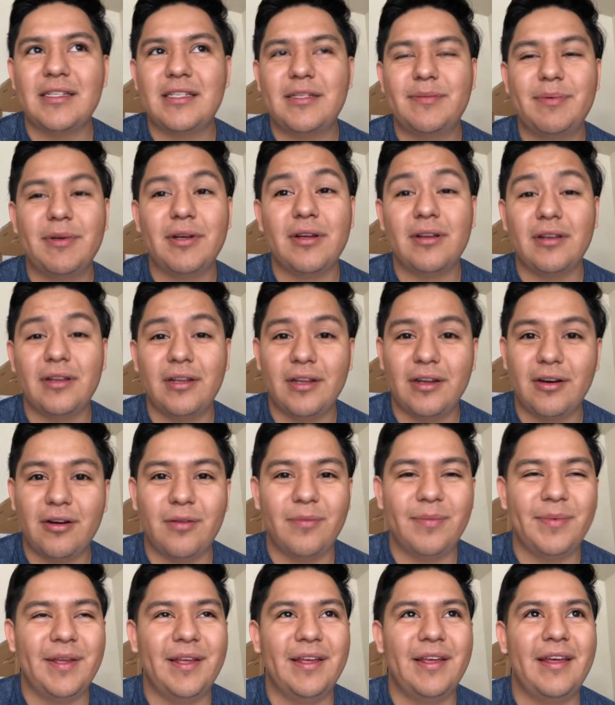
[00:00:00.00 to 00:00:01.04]
spill a little
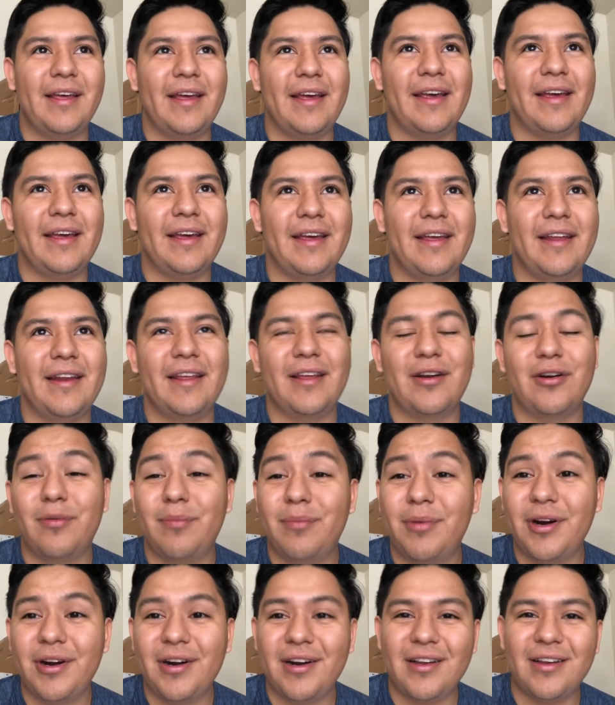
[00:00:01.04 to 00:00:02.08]
bit and it'll
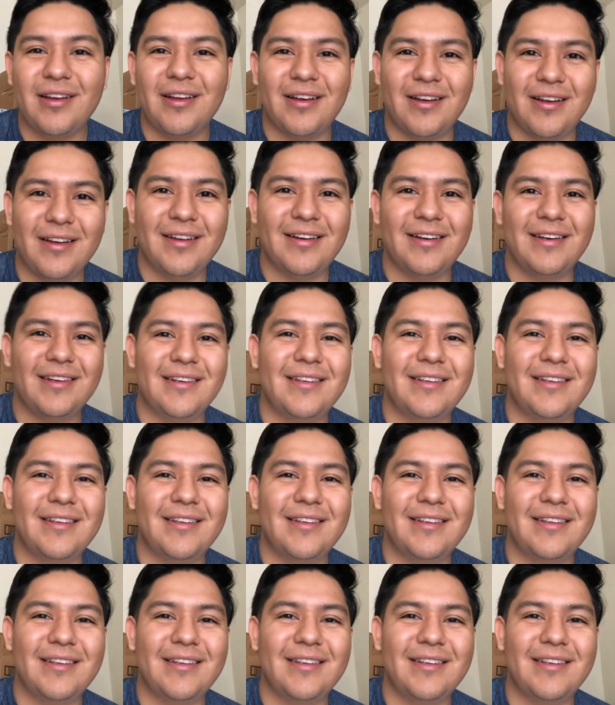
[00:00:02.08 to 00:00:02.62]
burn a lot.